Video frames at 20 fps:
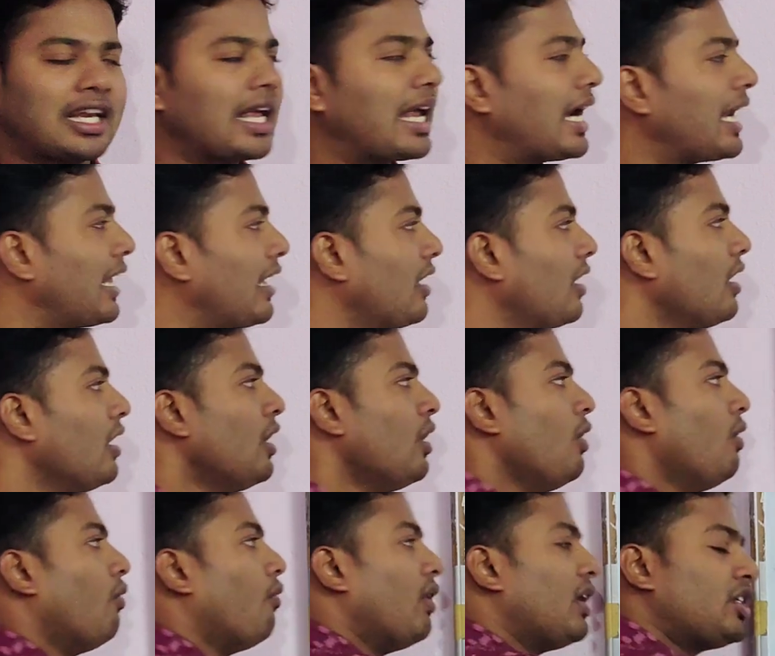regarding
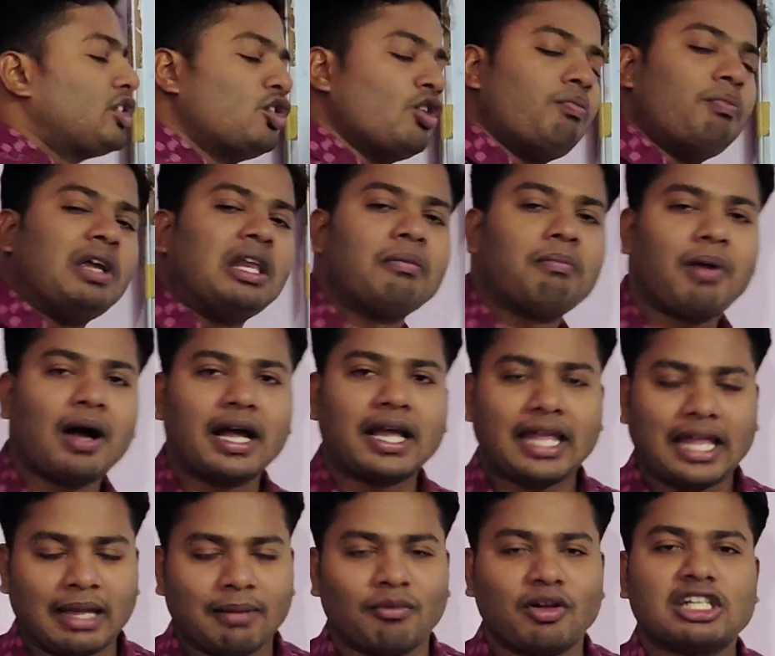what do you mean
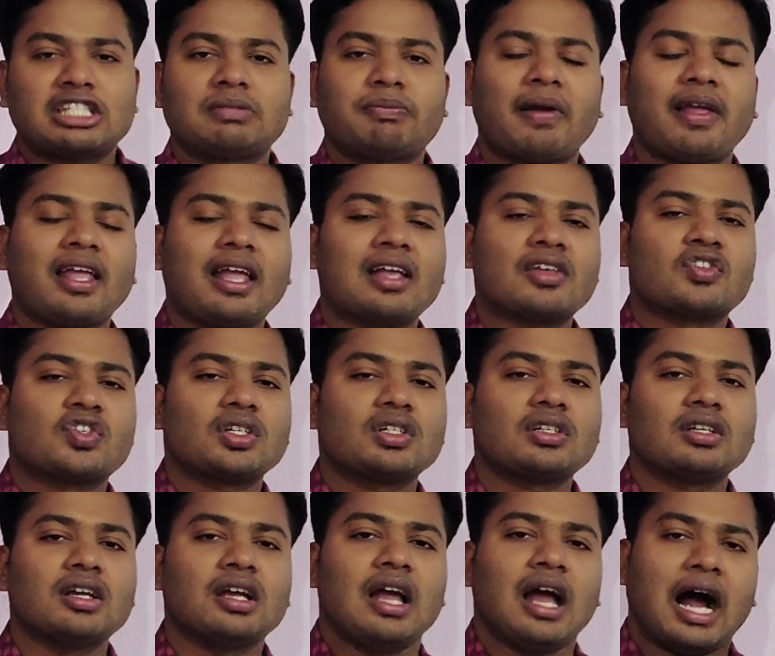by emulsifying
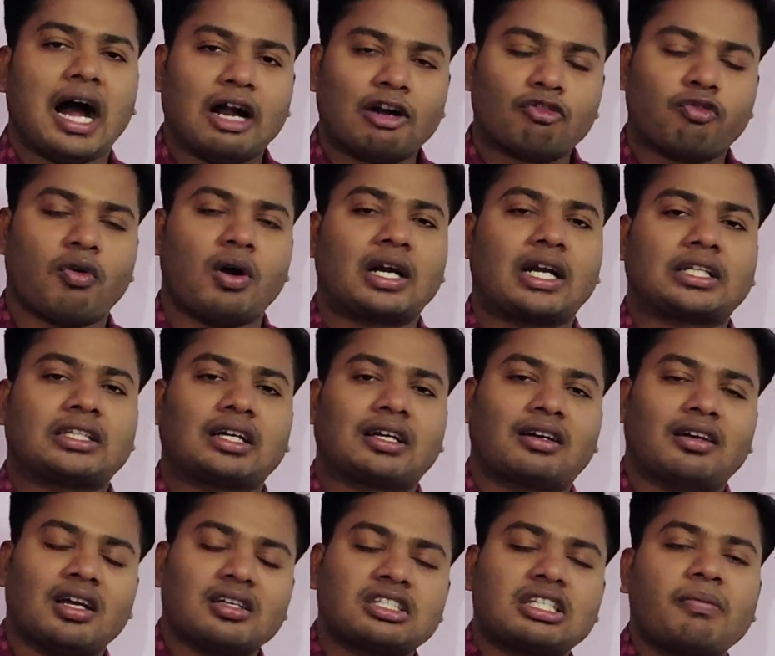agent and what are the
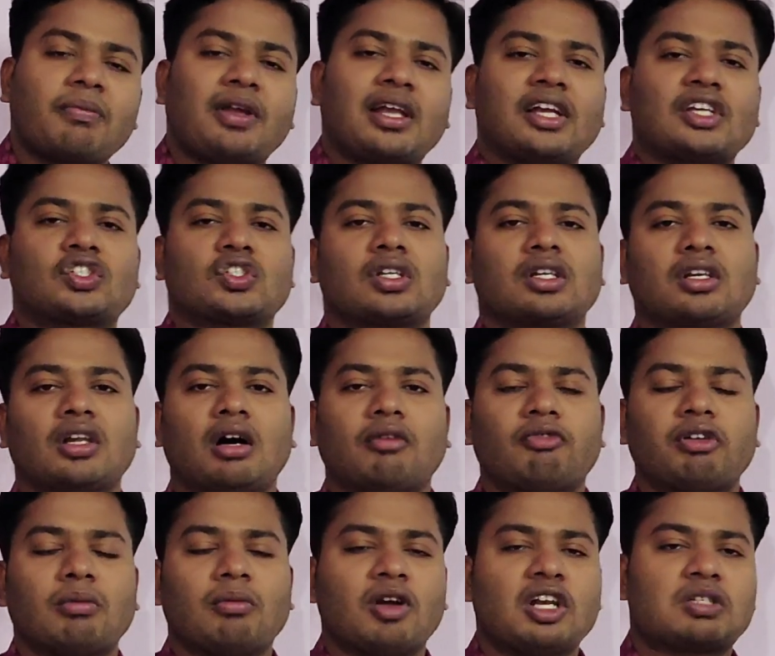classification
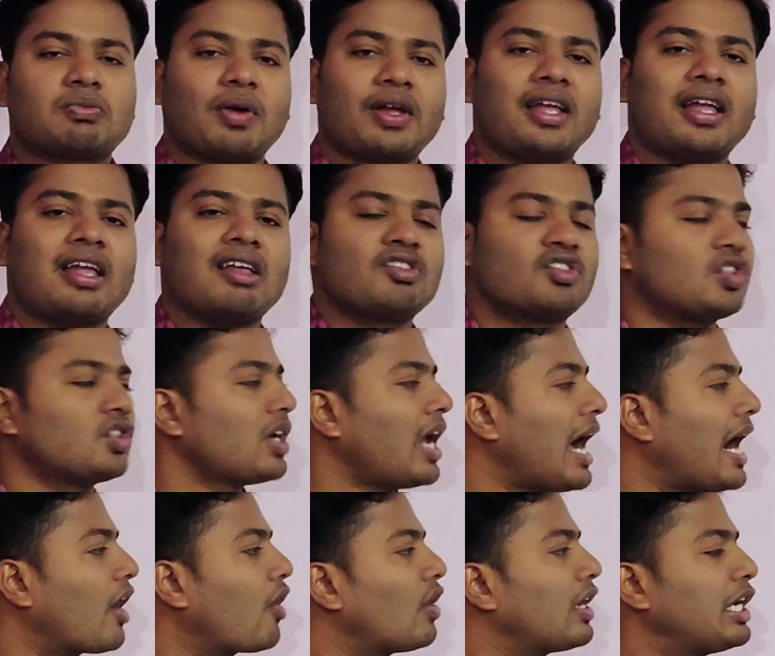of emulsifying agent
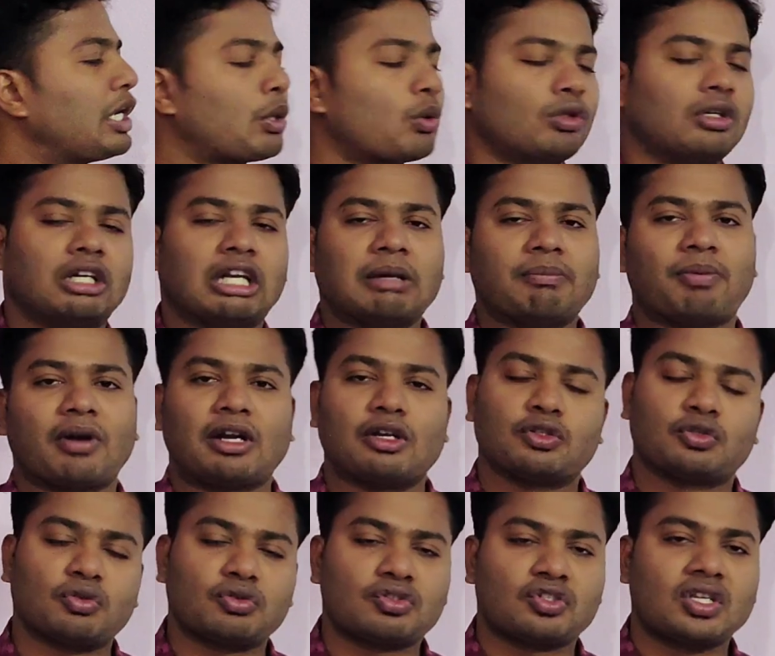according to the
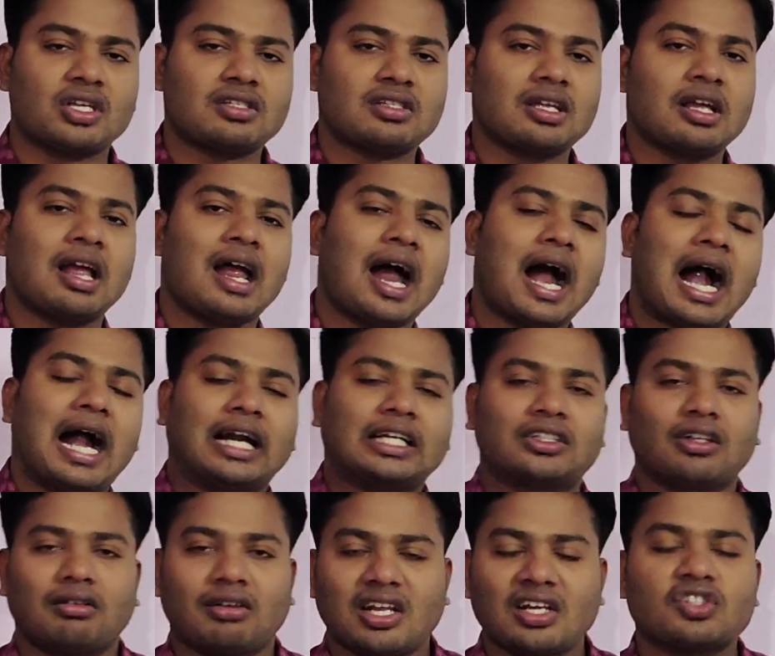different sources,
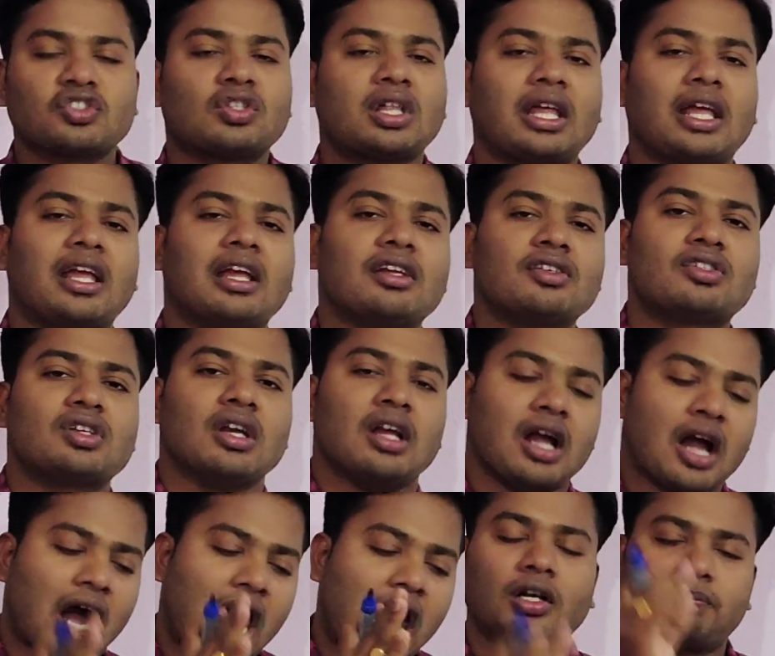and the next thing is
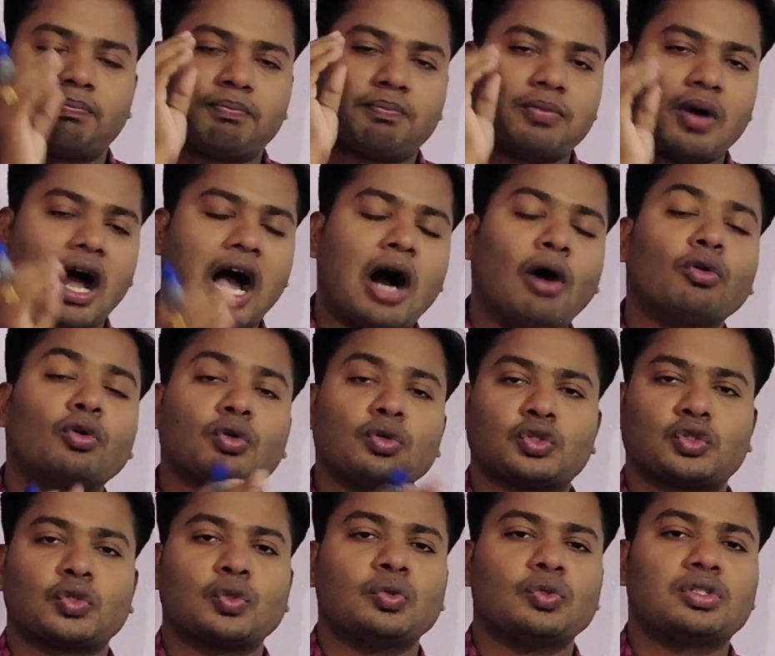or how
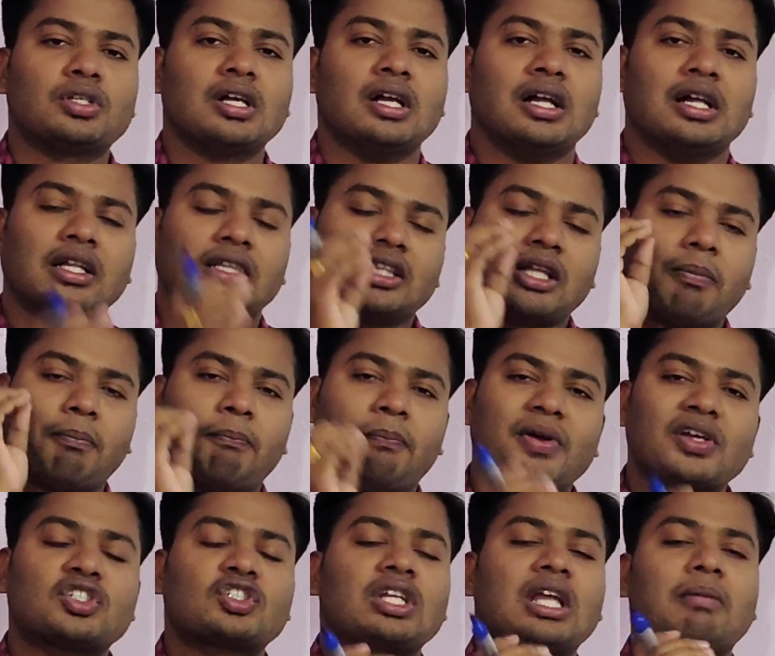to choose the
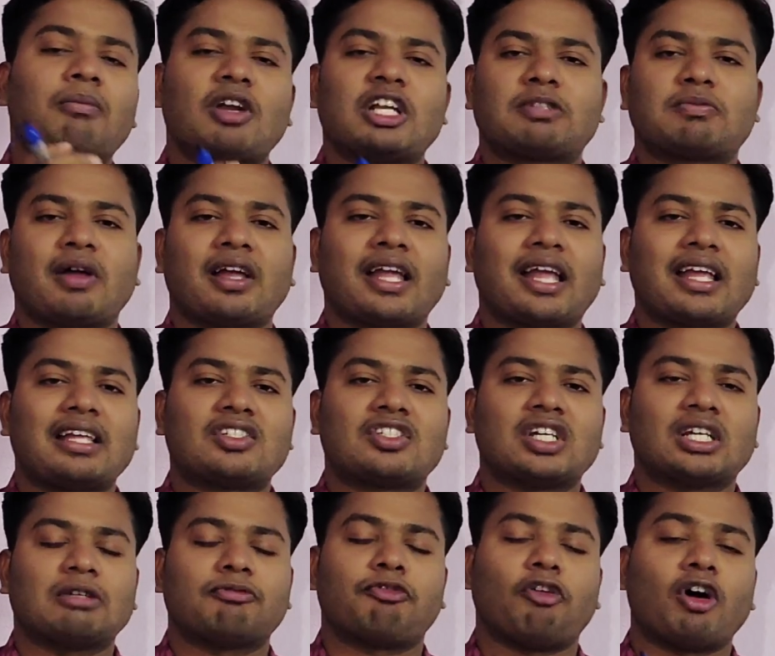best emulsifying
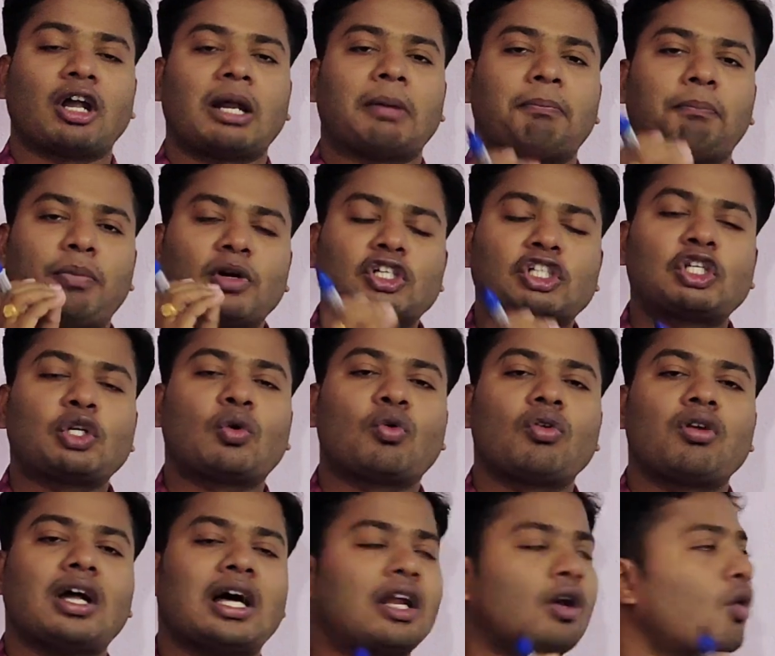agent for a
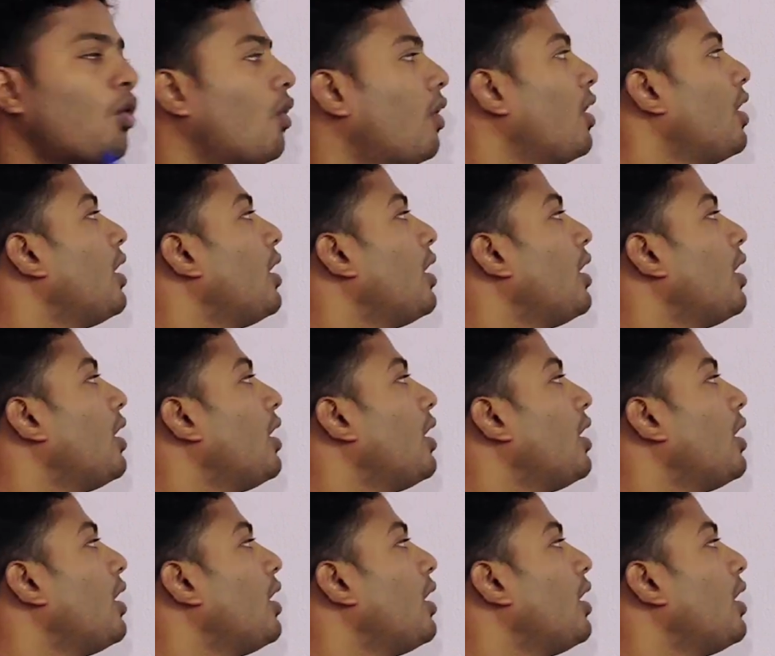particular